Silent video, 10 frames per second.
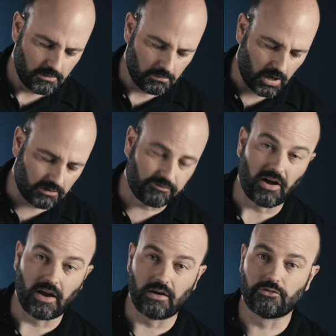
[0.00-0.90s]

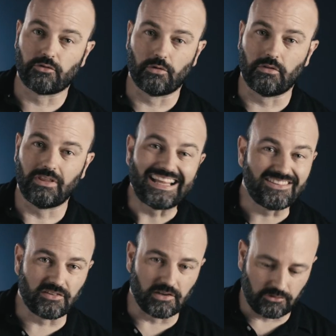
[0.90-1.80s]
modifiers or
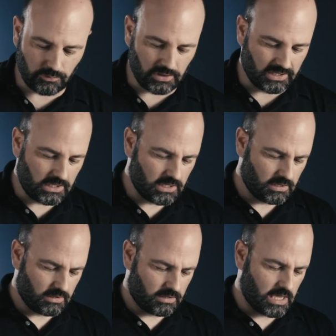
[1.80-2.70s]
lenses really
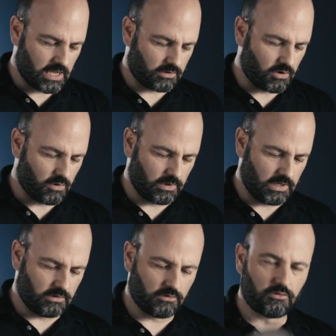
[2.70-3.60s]
that go
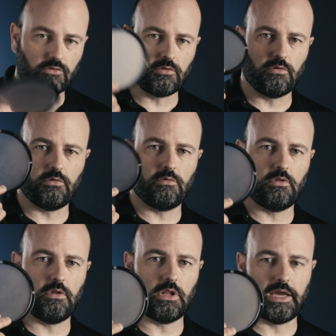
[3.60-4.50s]
into
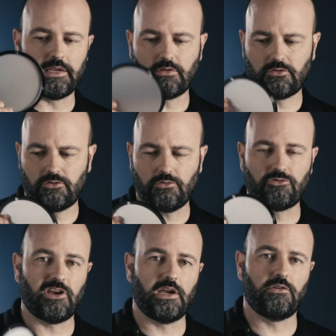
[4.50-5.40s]
the light to
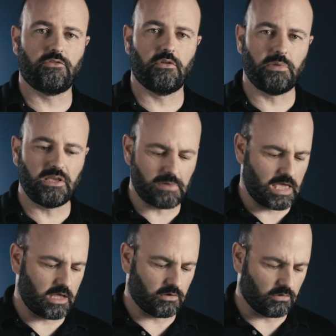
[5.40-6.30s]
change the beam
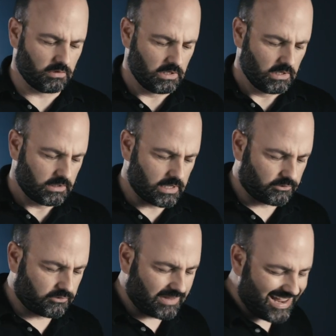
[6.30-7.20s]
angle. Now
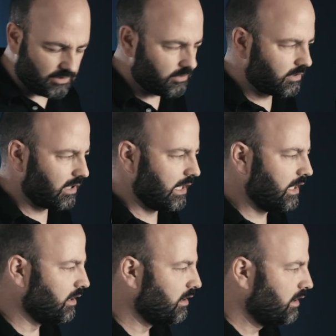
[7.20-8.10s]

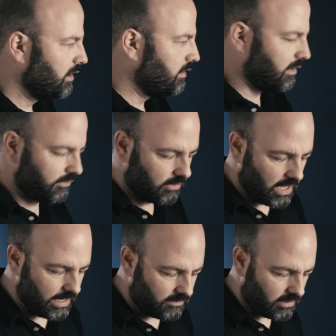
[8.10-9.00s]
standardly, this light,